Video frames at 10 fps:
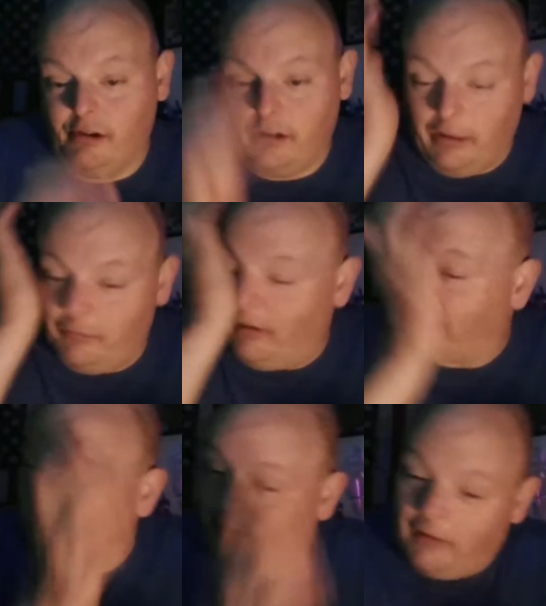hey
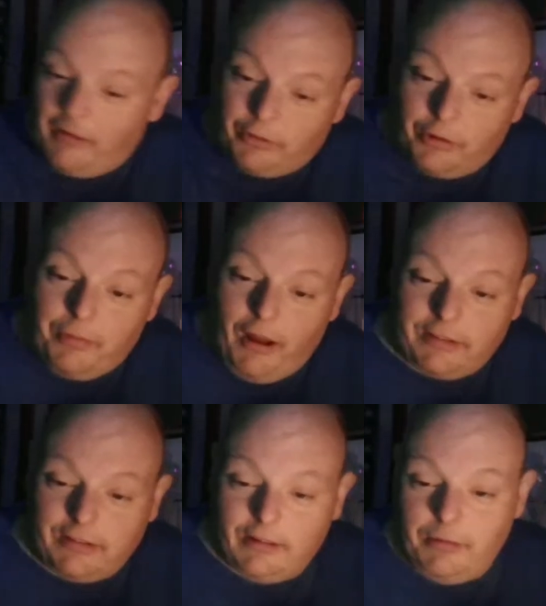Mark, if you come out towards
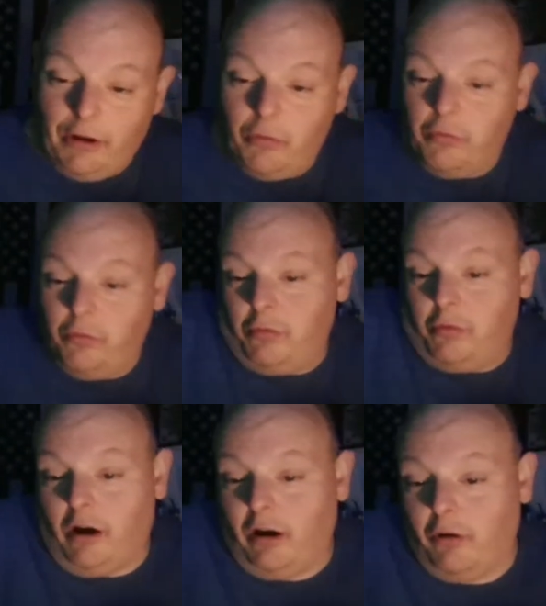Boston, let me know.
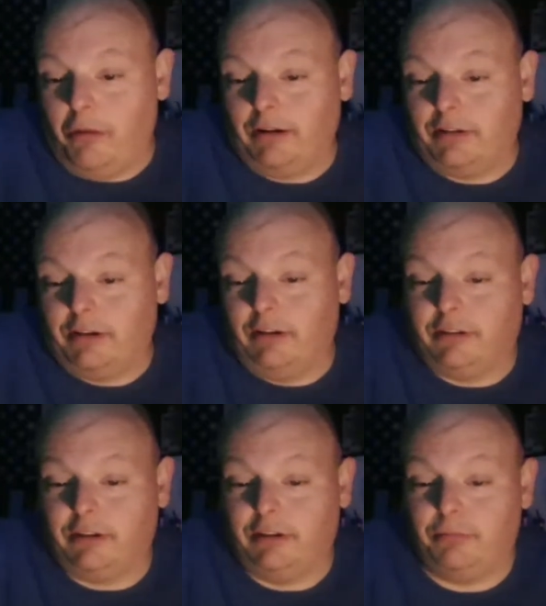I'll go by see
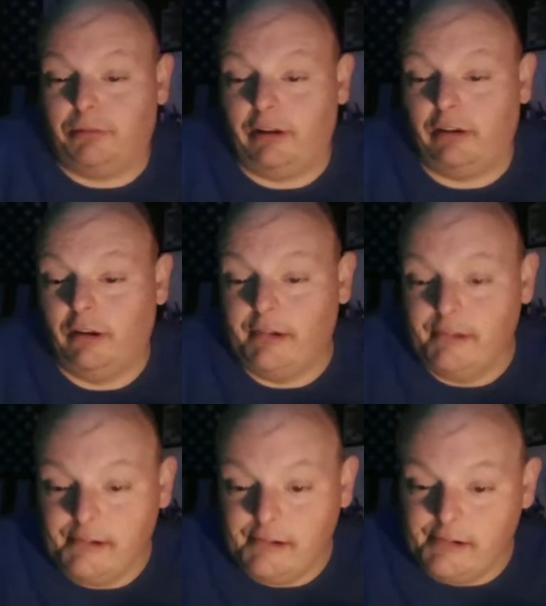it play.
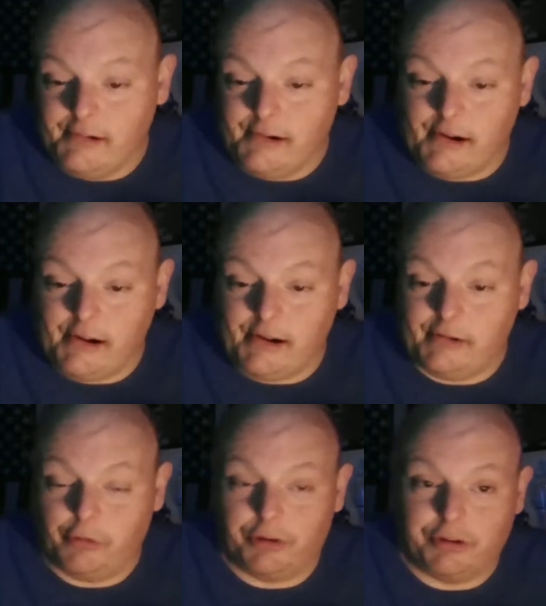
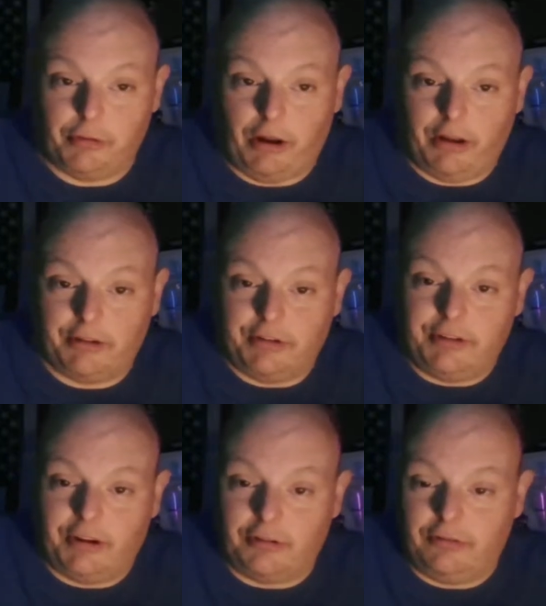Worcester, Boston,
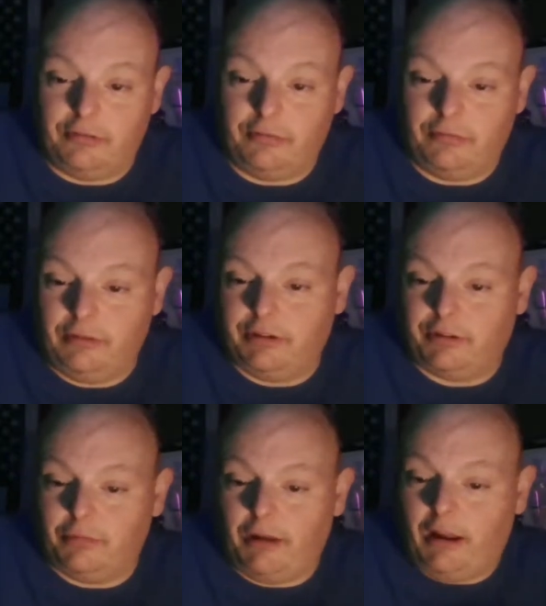Central,
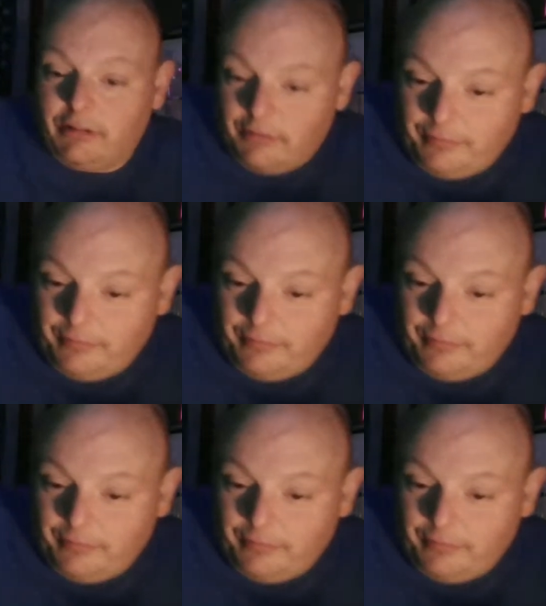Eastern Mass.